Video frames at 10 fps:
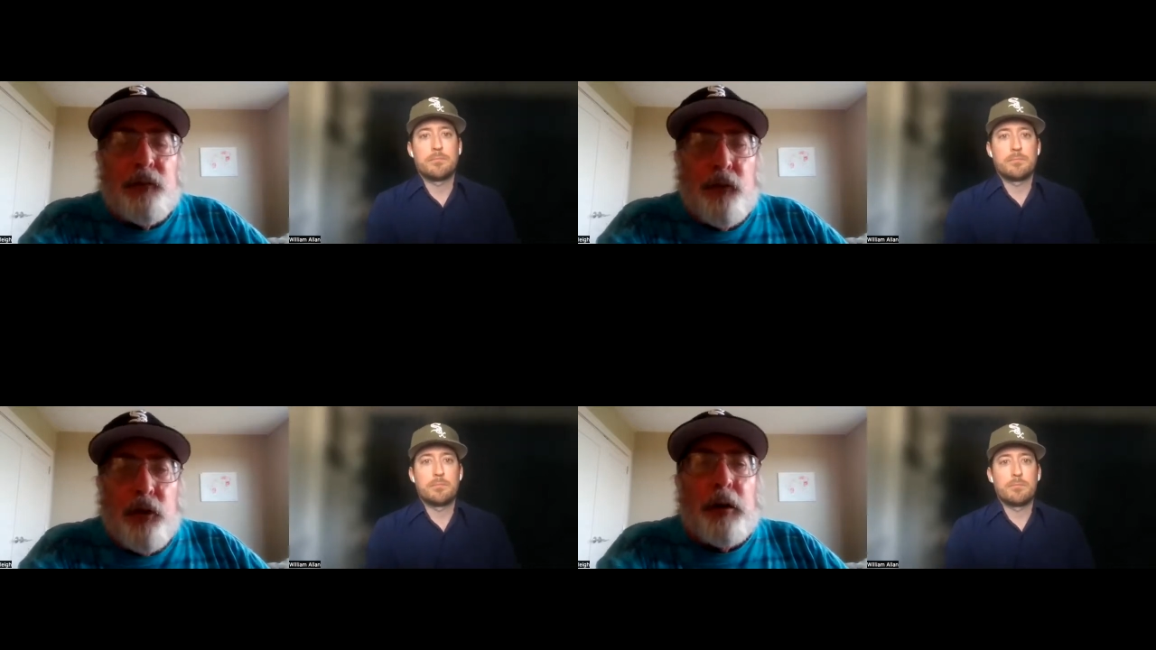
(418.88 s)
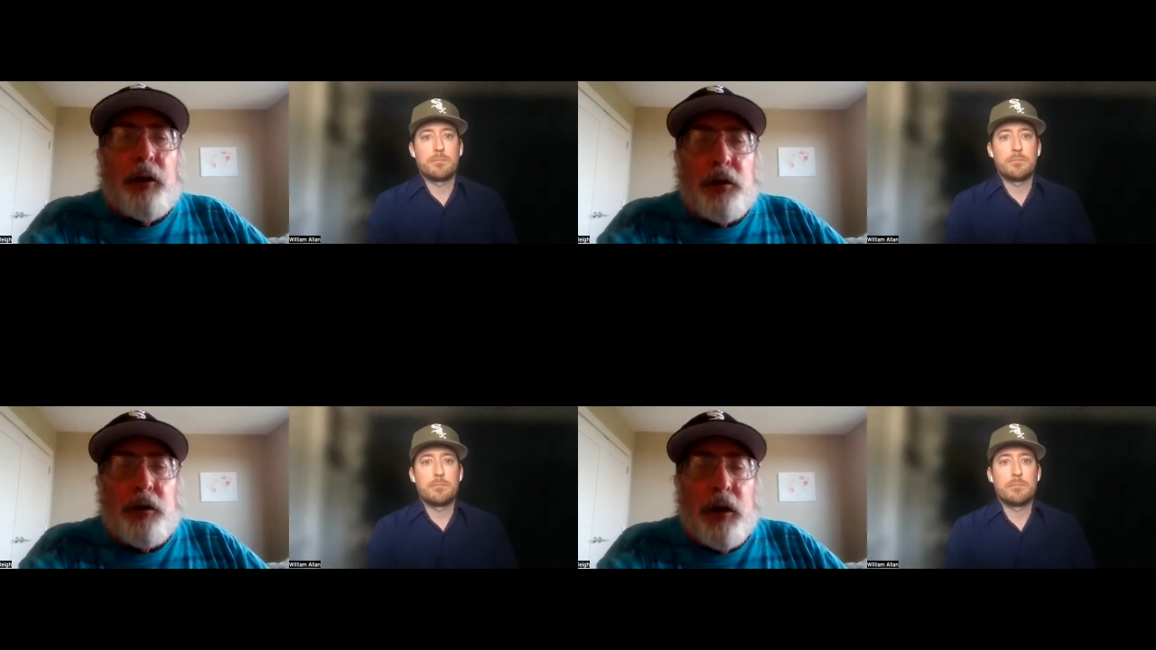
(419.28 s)
Speaker 1: it's very
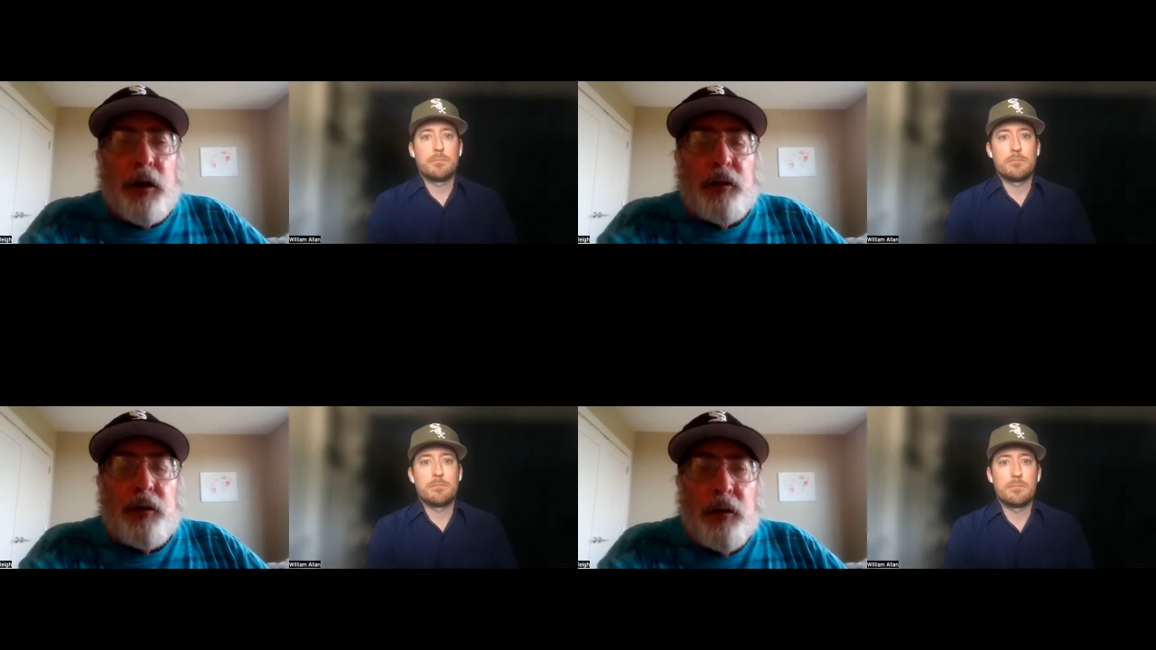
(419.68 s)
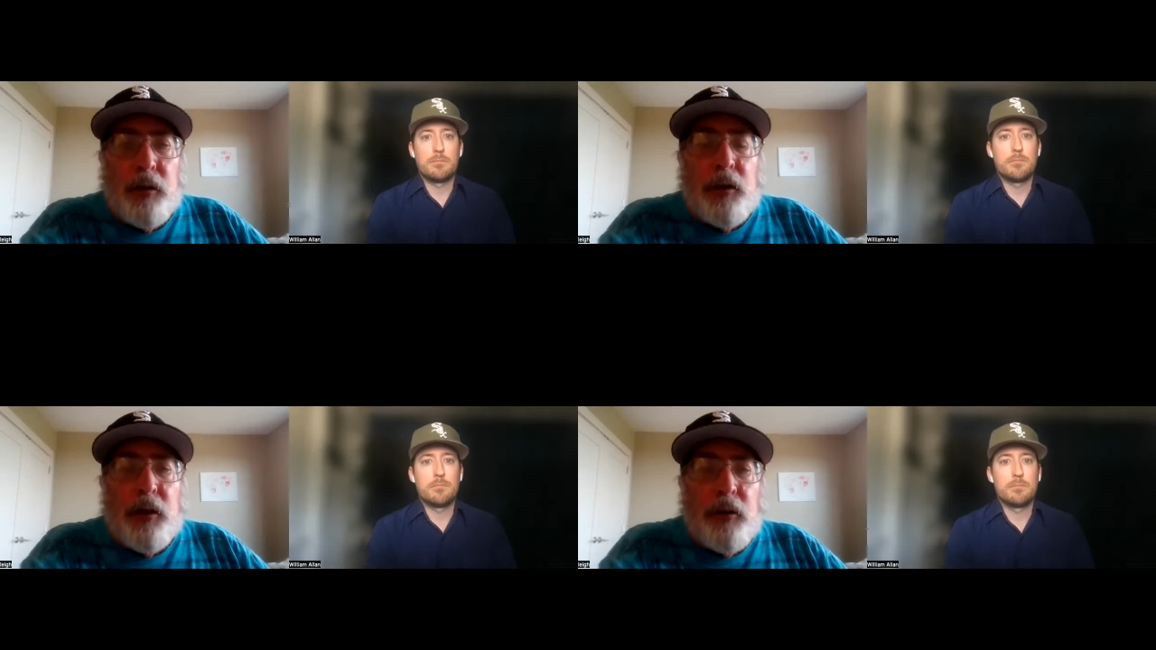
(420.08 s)
strange
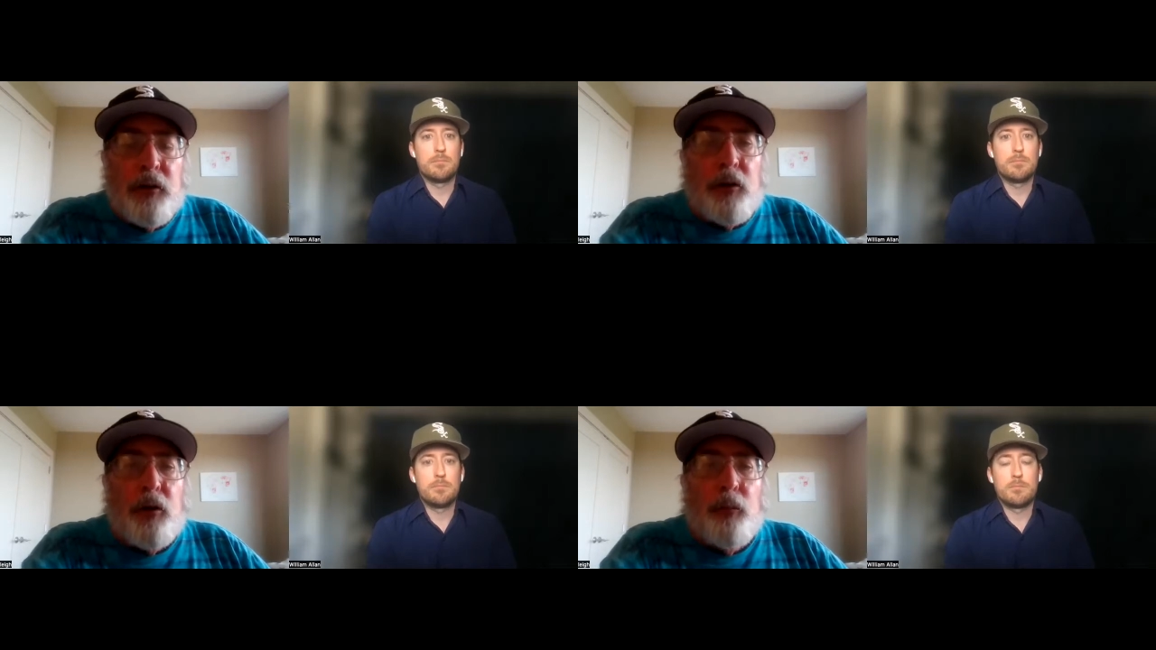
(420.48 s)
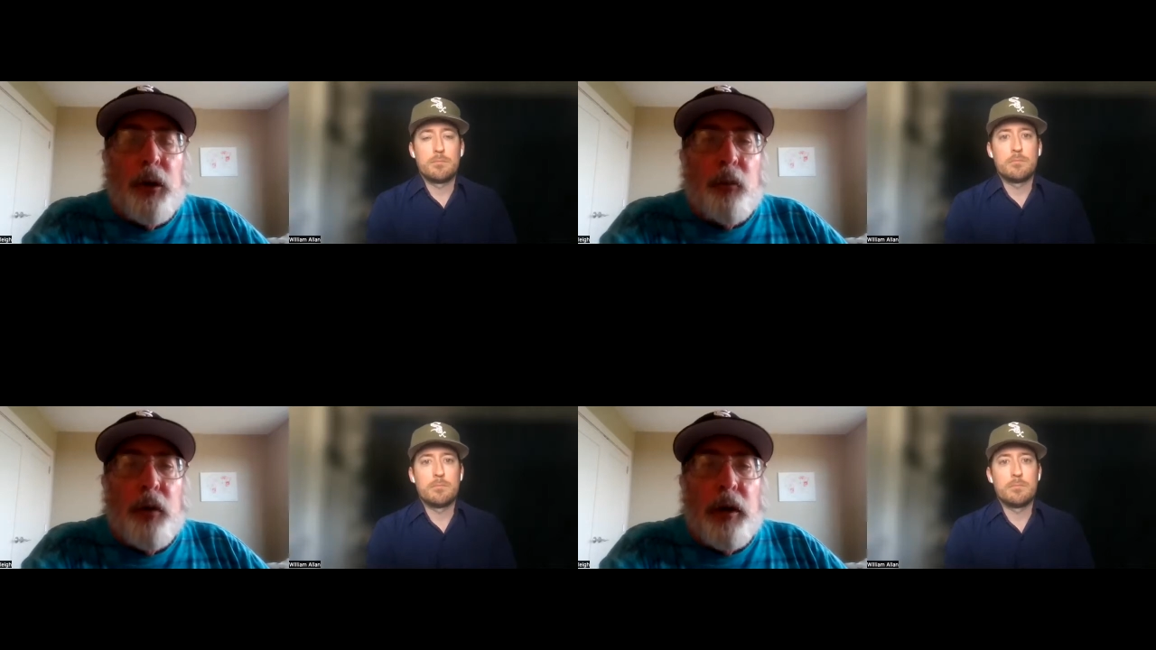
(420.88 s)
to go
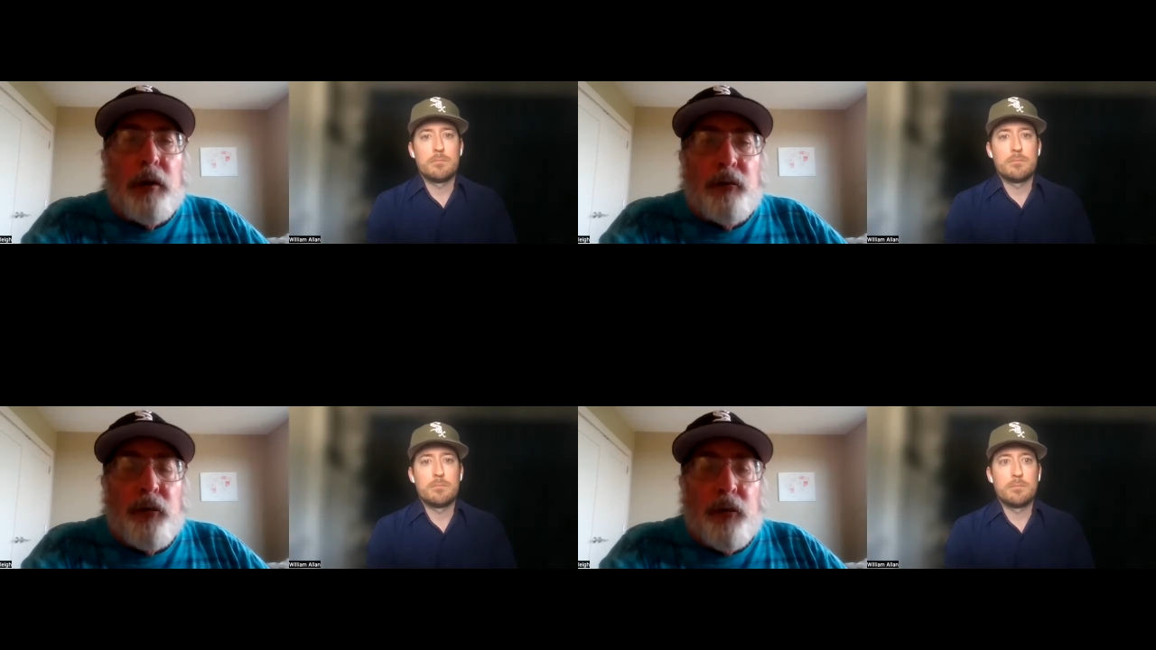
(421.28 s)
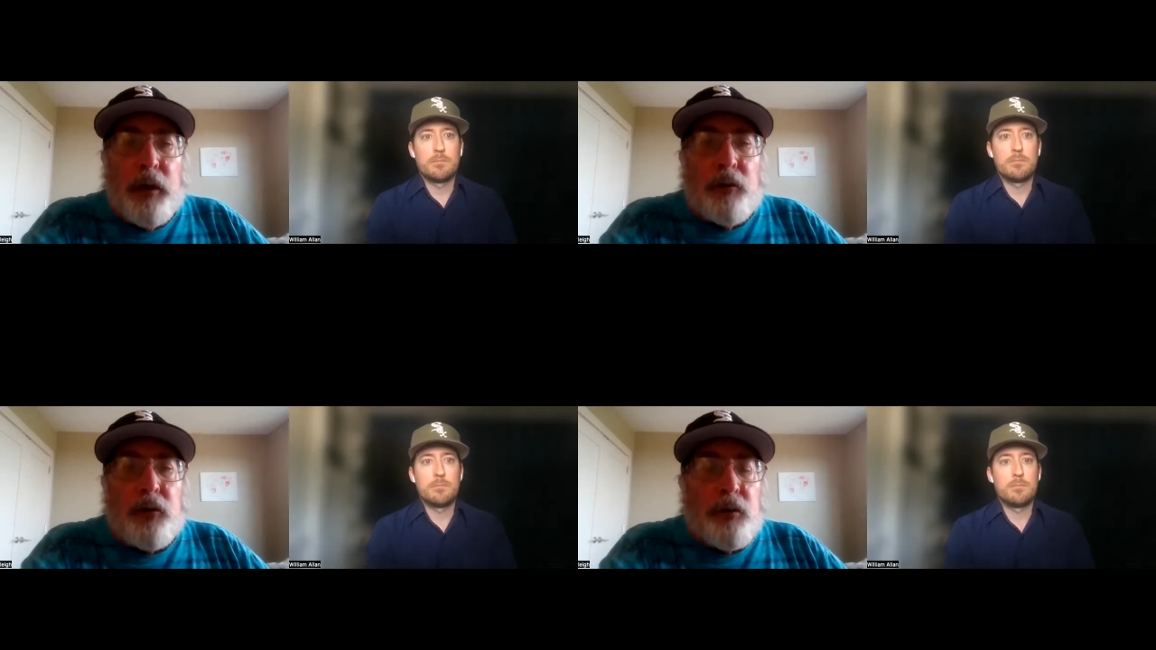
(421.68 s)
by way of
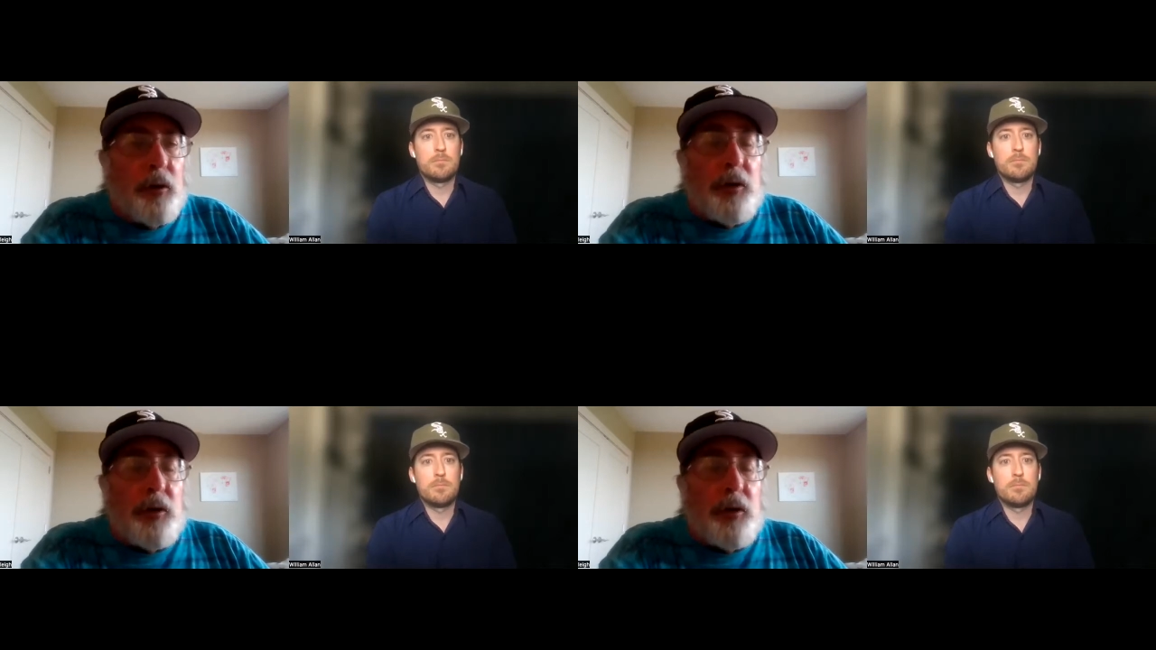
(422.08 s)
Arizona.